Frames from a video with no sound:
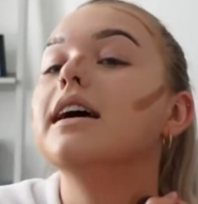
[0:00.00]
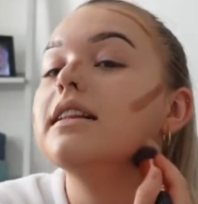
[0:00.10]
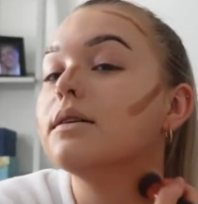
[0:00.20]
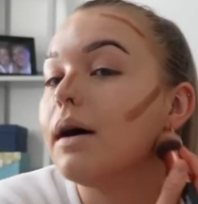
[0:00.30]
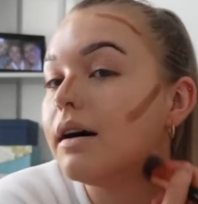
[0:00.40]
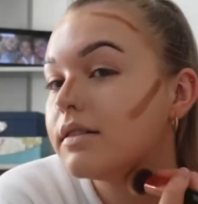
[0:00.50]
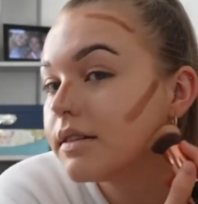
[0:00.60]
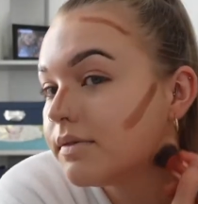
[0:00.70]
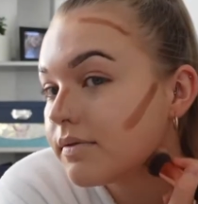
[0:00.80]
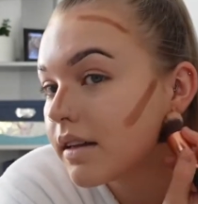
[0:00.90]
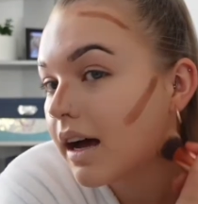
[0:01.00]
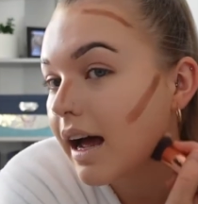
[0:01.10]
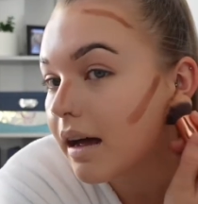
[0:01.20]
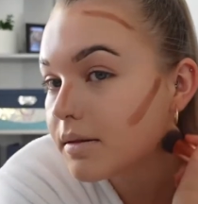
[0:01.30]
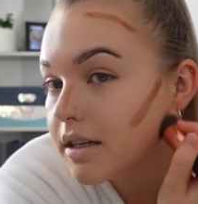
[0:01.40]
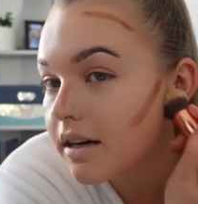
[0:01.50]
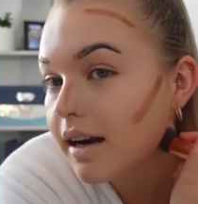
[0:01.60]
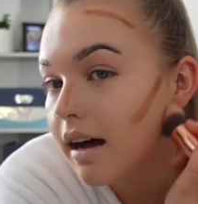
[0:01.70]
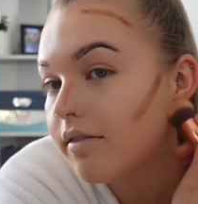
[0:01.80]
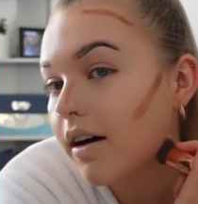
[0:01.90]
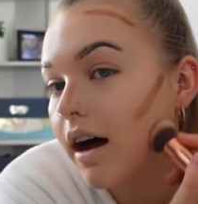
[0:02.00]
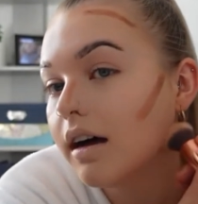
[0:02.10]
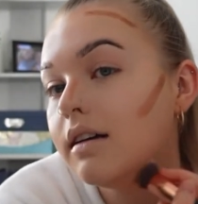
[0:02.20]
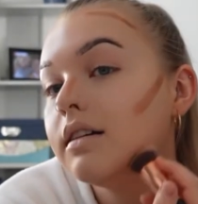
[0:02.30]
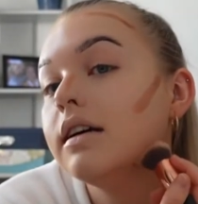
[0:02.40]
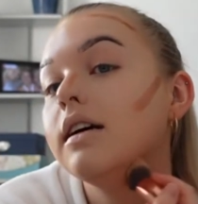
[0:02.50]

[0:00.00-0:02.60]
in the world. I absolutely love her